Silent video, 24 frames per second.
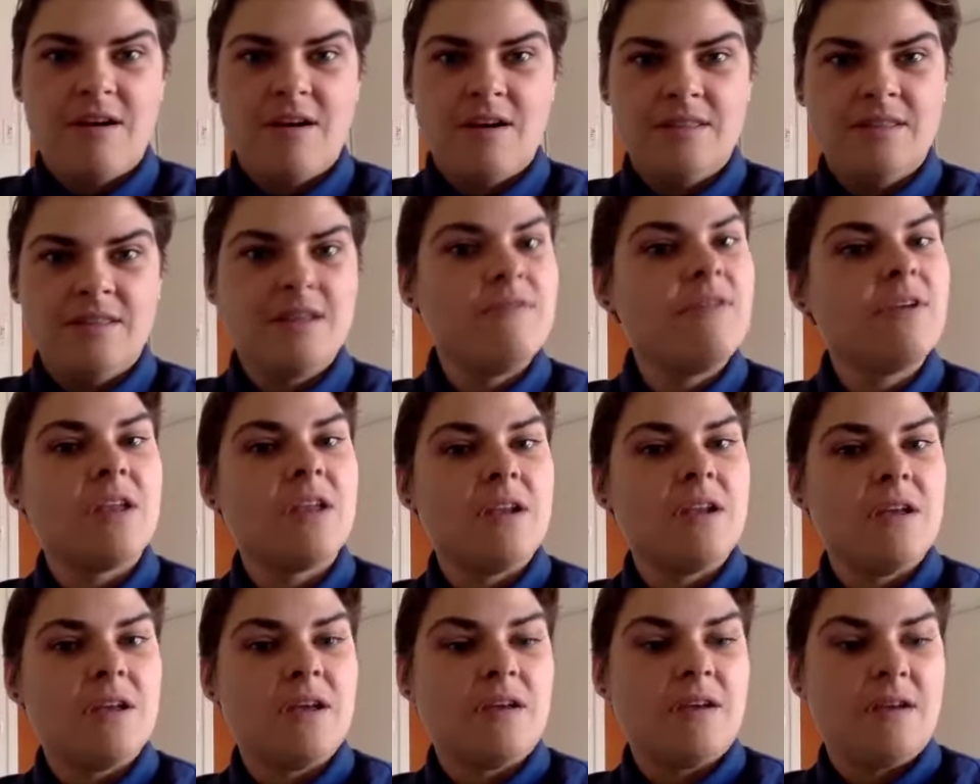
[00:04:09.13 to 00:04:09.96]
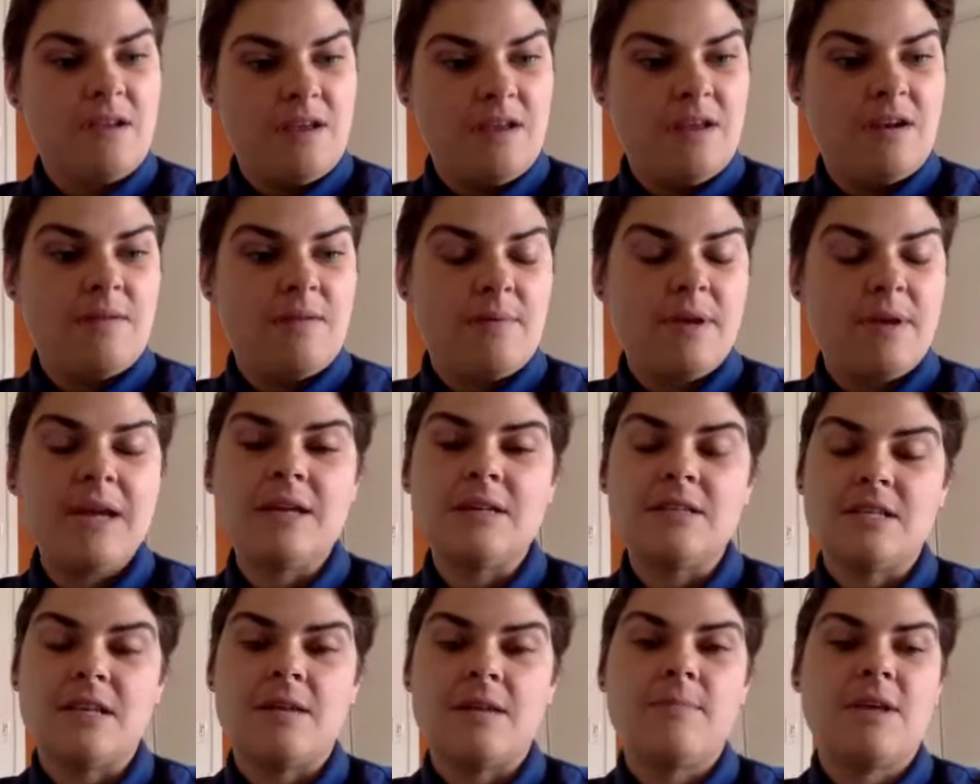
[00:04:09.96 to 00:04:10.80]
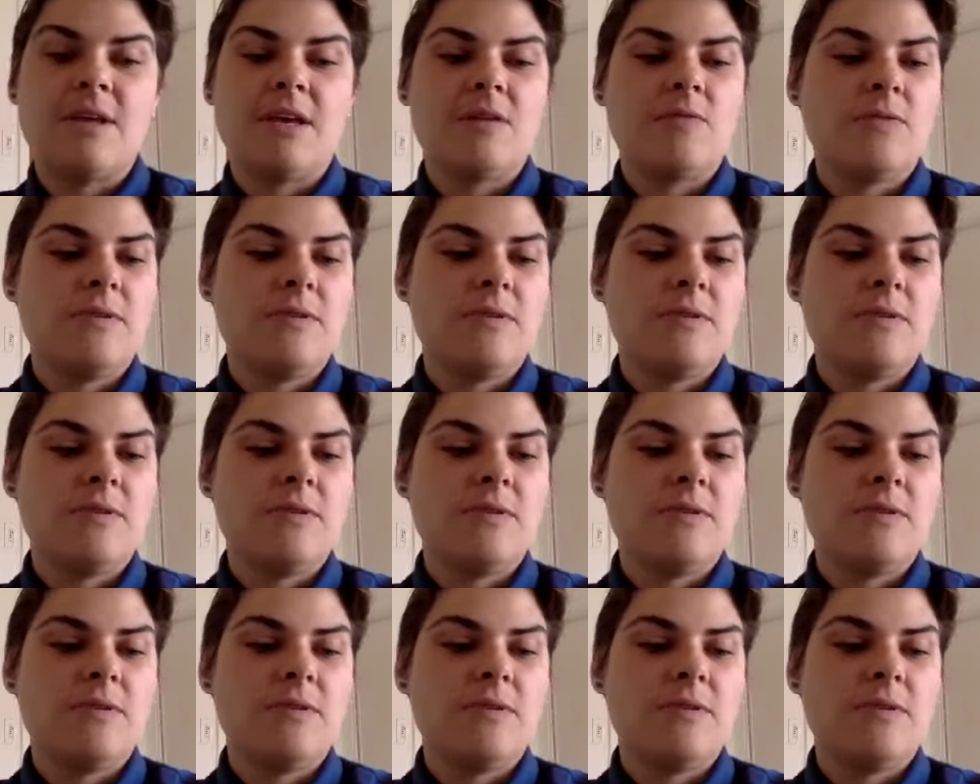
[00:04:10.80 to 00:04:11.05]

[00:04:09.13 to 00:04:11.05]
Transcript: and living in a pandemic,